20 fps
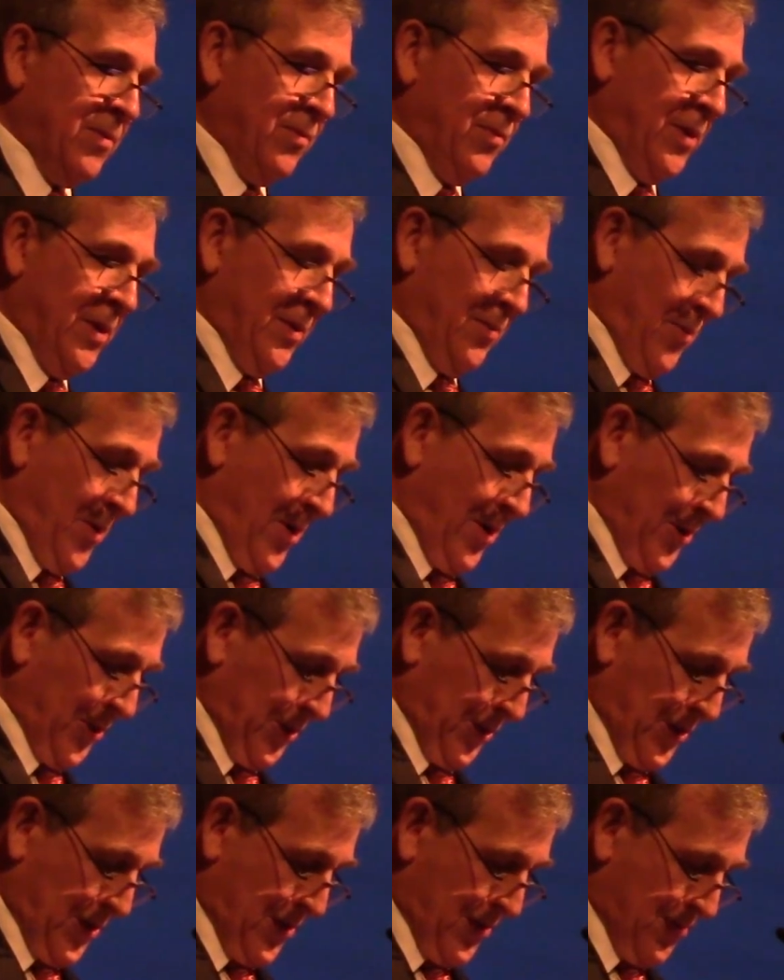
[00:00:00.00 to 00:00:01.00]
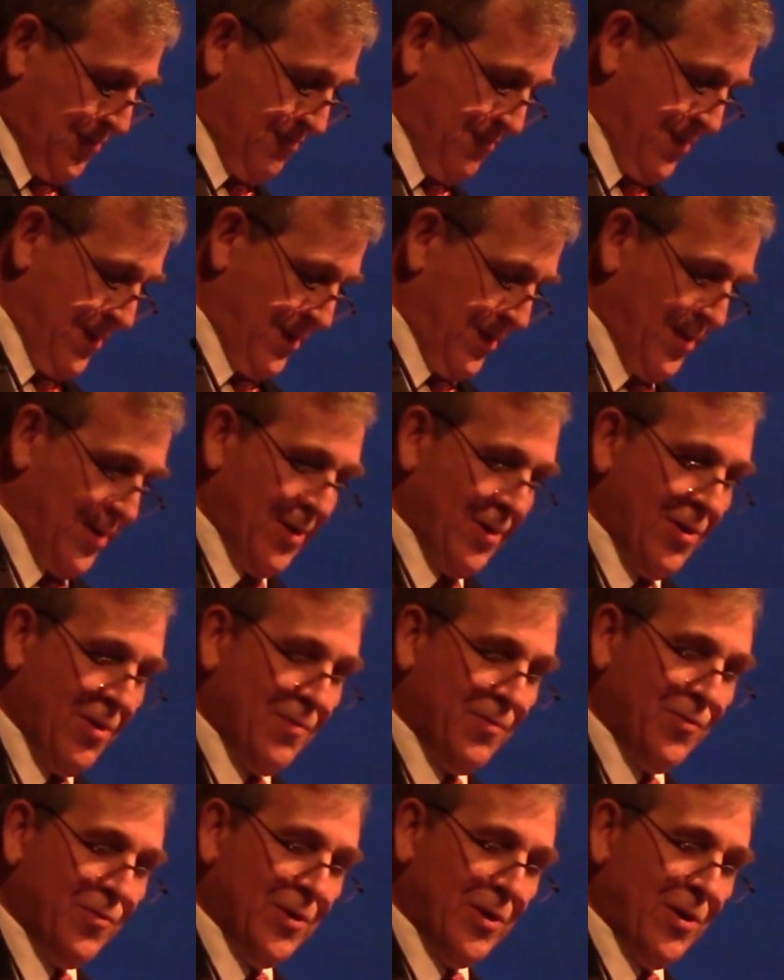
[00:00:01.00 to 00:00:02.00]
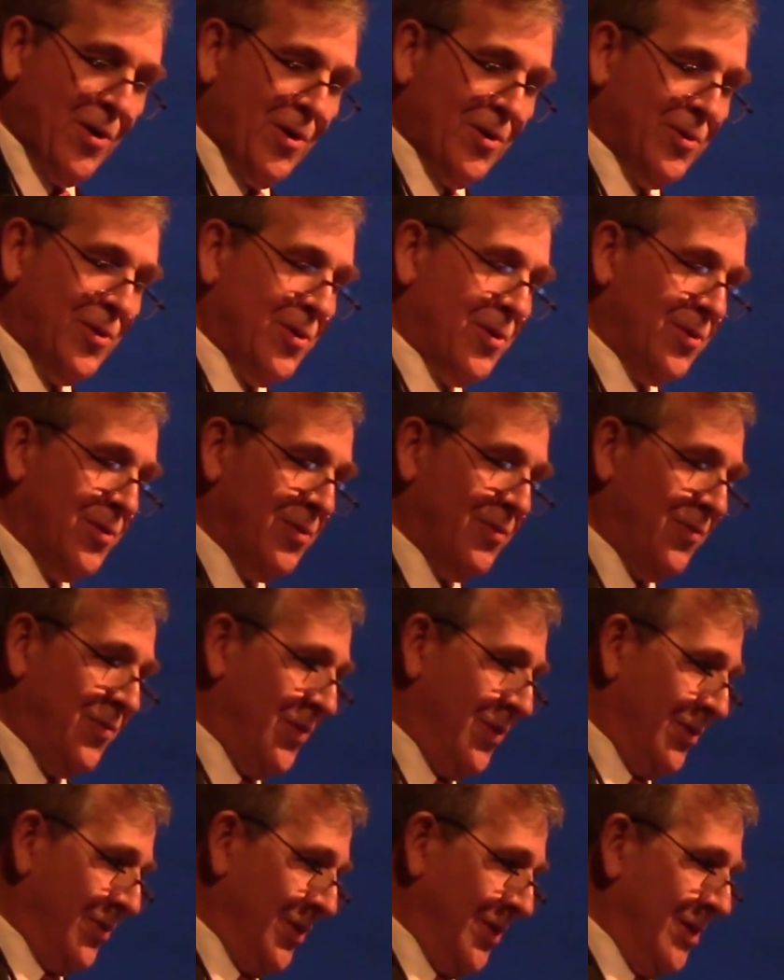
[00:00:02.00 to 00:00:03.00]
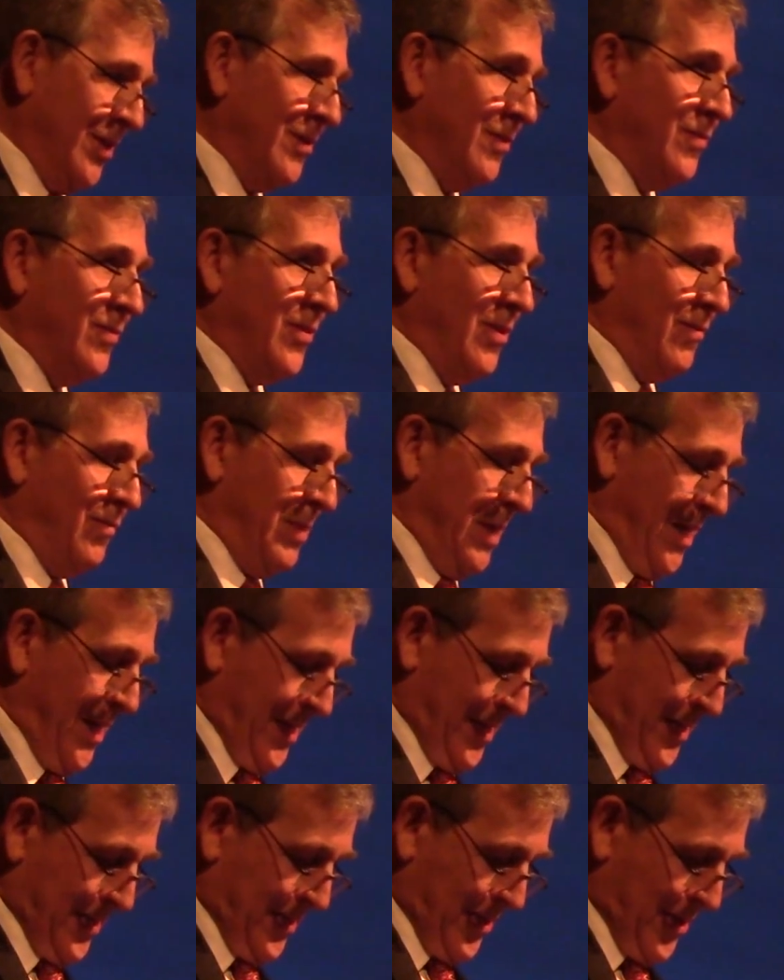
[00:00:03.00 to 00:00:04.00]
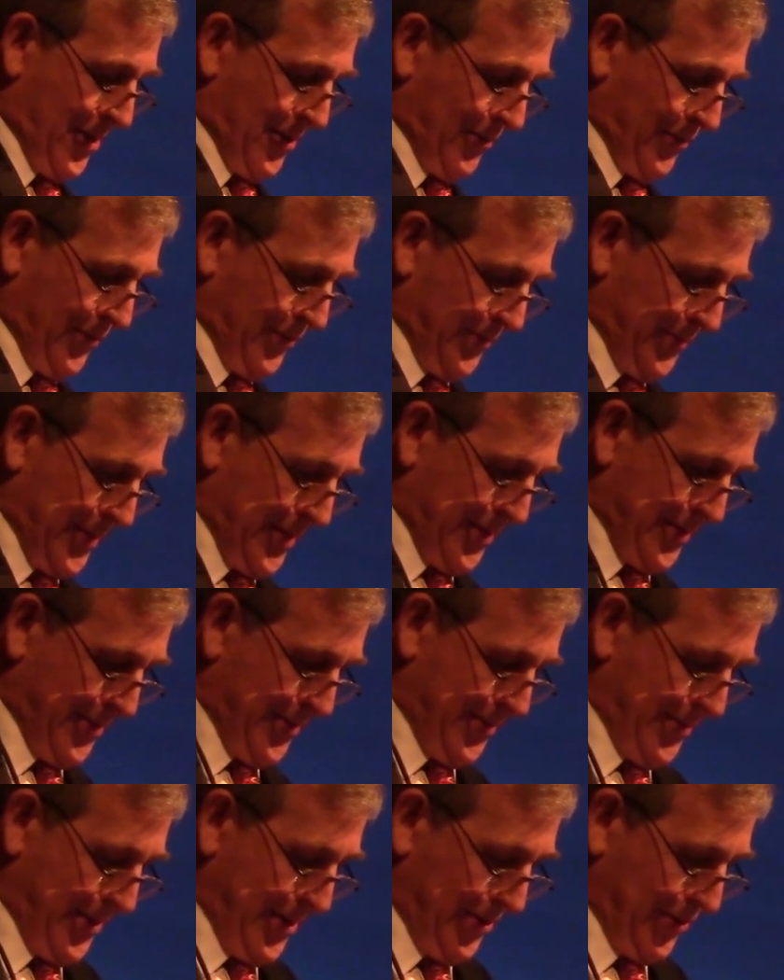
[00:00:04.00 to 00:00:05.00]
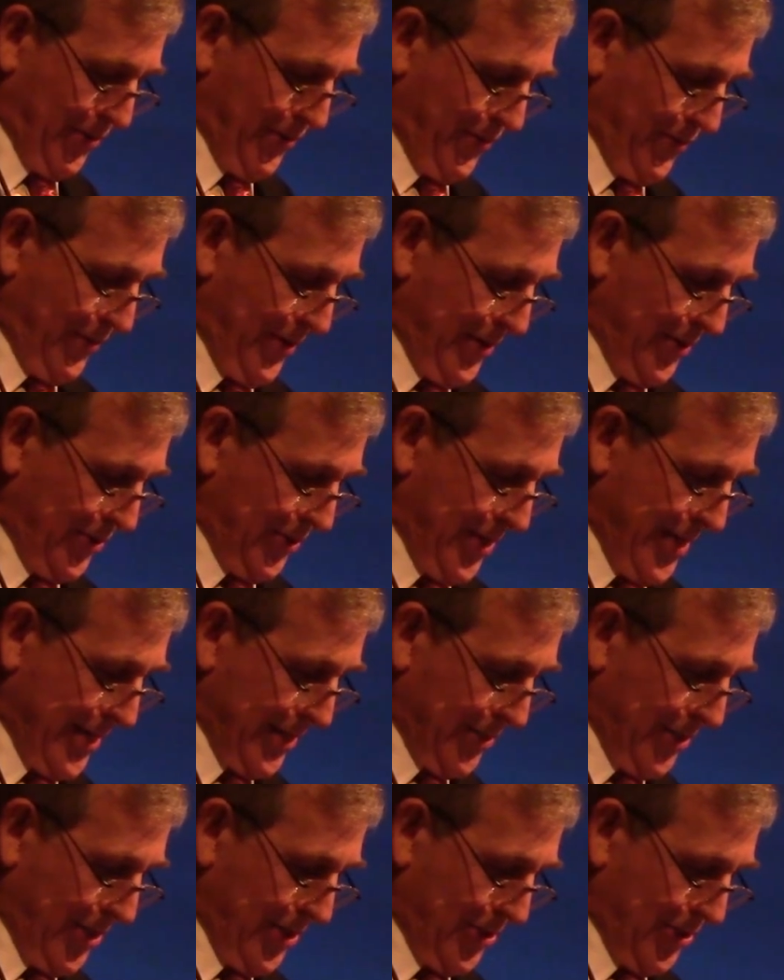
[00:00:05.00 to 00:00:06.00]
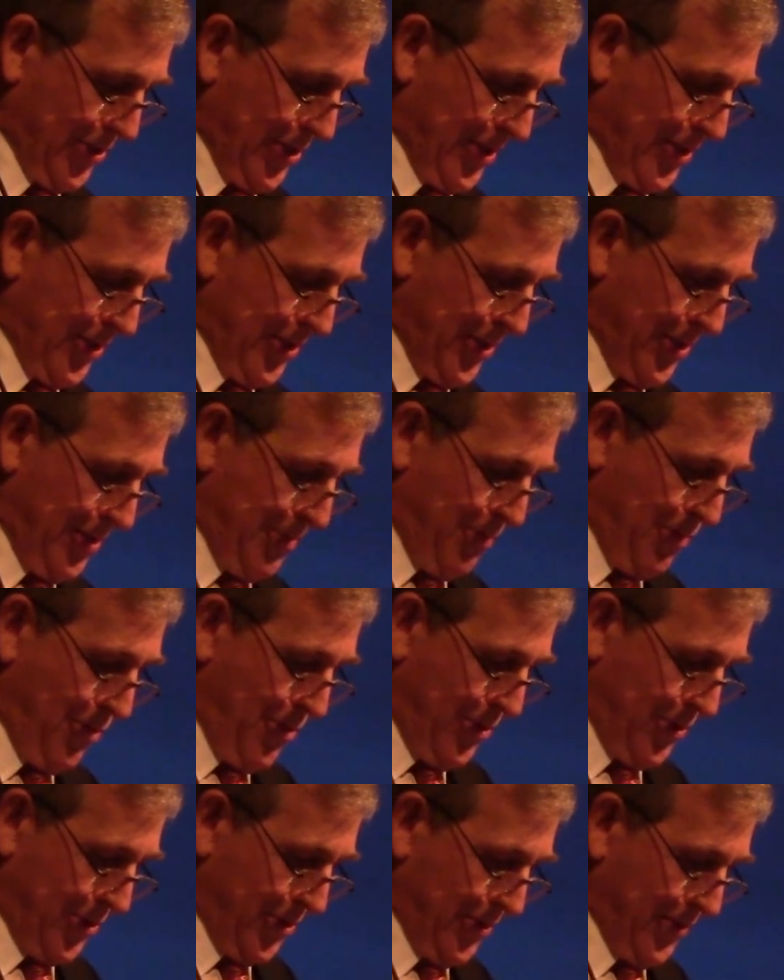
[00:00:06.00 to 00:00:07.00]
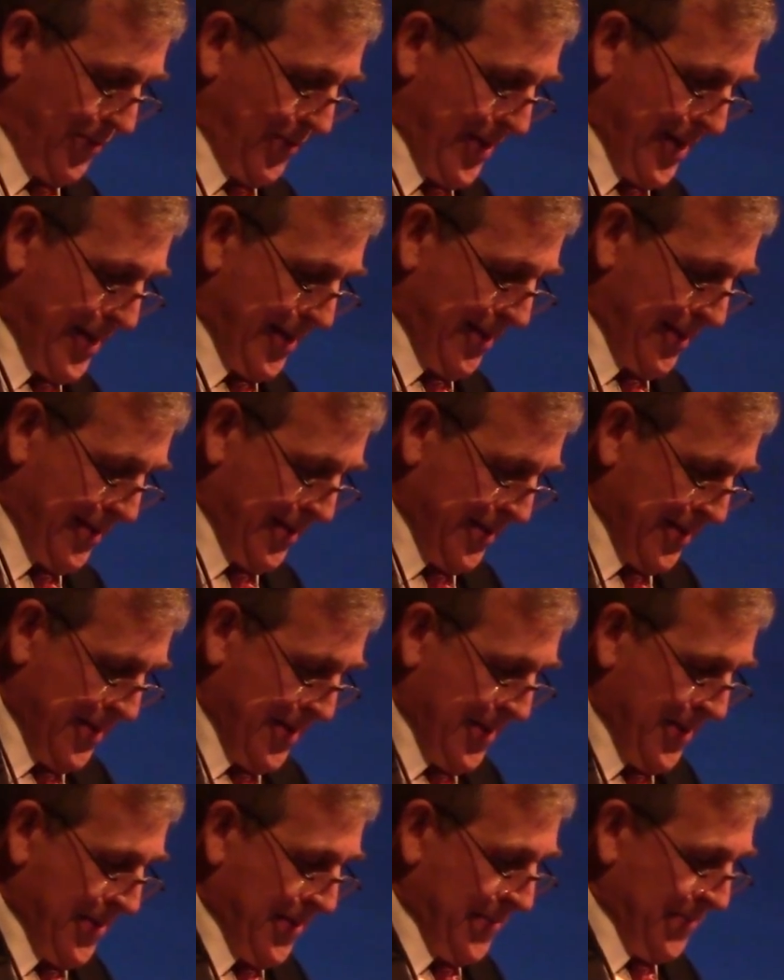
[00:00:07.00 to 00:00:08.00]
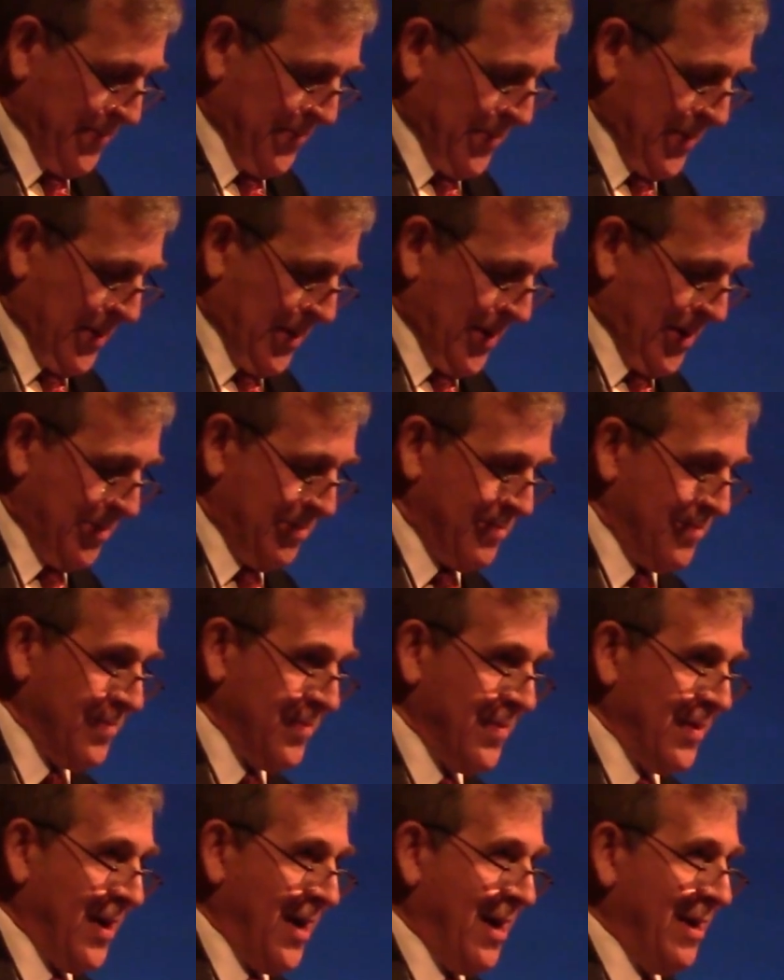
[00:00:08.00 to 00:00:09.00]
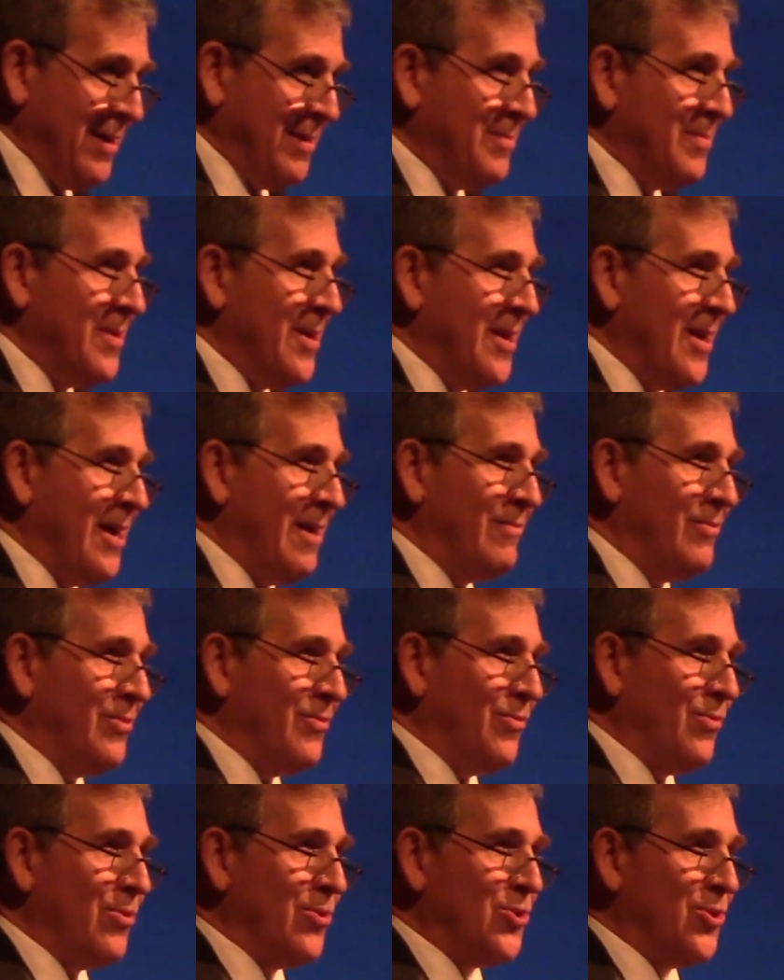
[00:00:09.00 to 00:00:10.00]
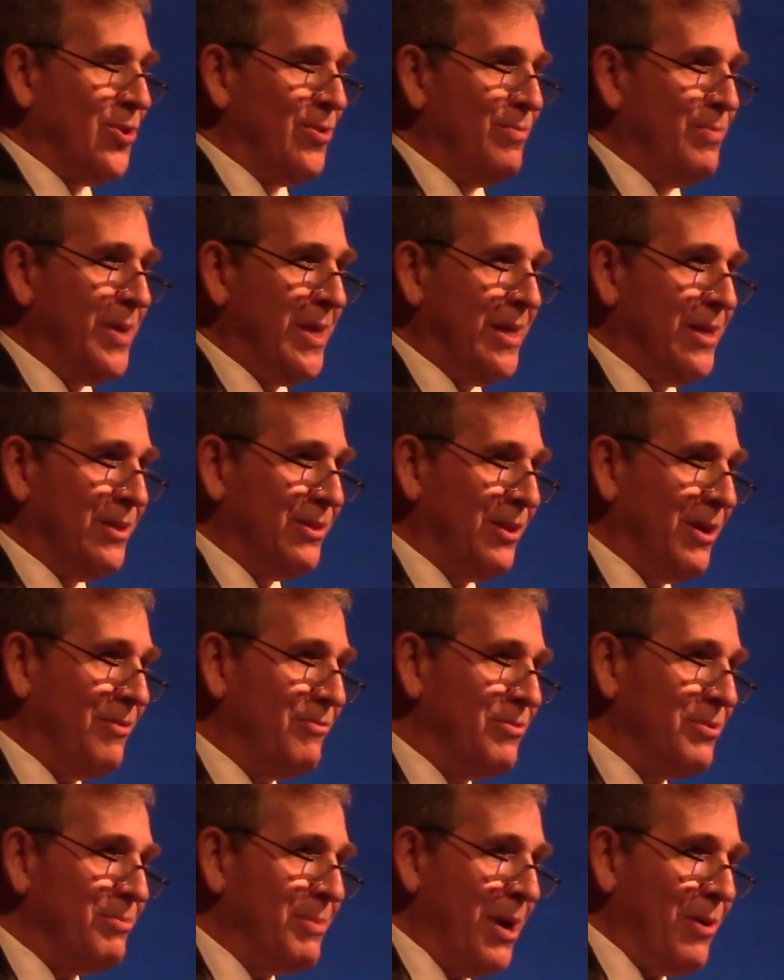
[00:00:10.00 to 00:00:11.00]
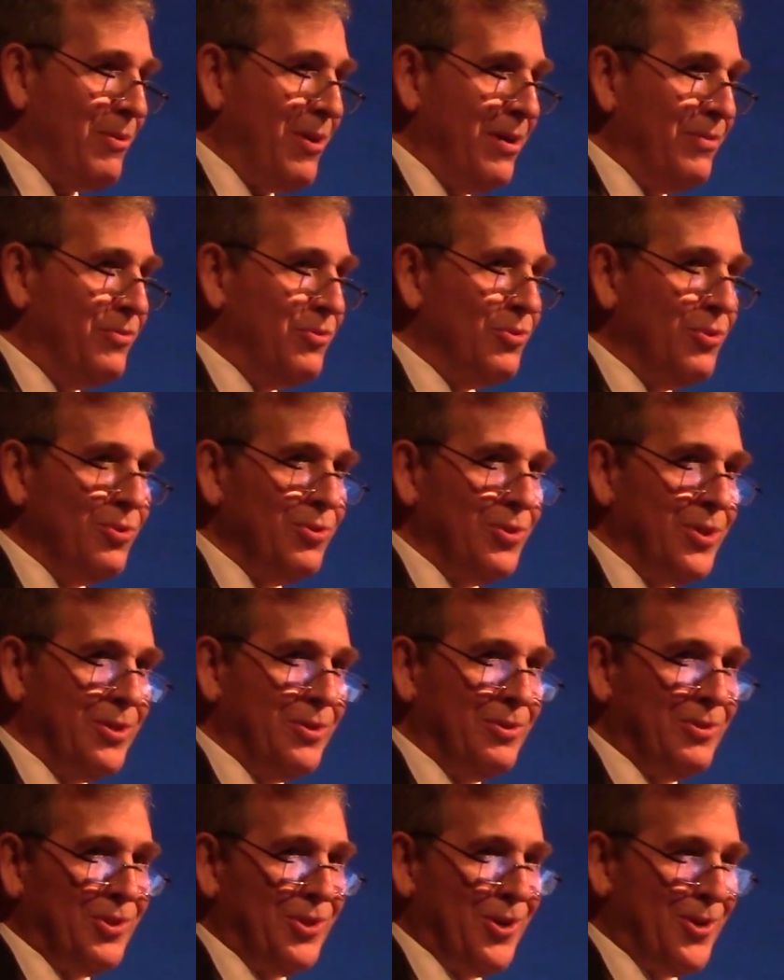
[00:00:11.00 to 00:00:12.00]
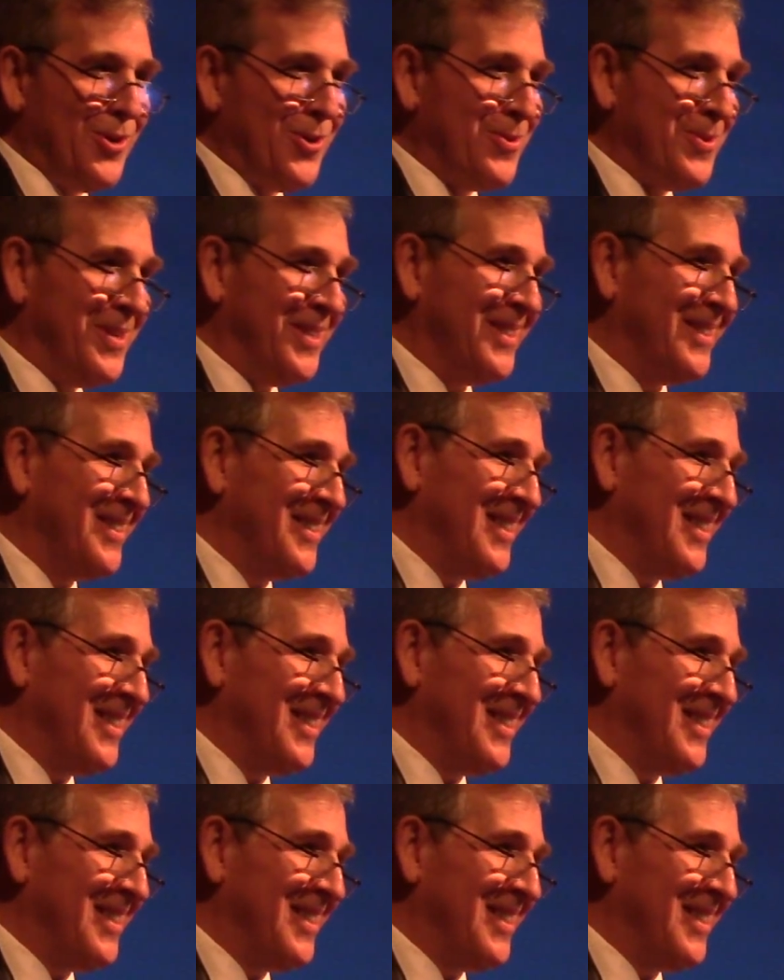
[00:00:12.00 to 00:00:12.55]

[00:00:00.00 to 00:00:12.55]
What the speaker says: We also hopefully all know the feeling of being in love, and Dr. Freischlag touched on the importance of that. I have the fortune of being in love with my wife, Julie, who's here.